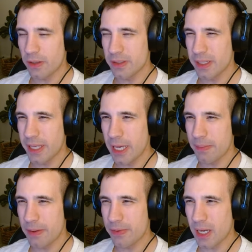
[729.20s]
in the game.
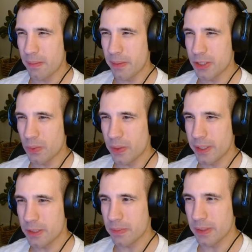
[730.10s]
I forgot how much it
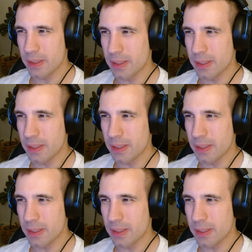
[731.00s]
was, but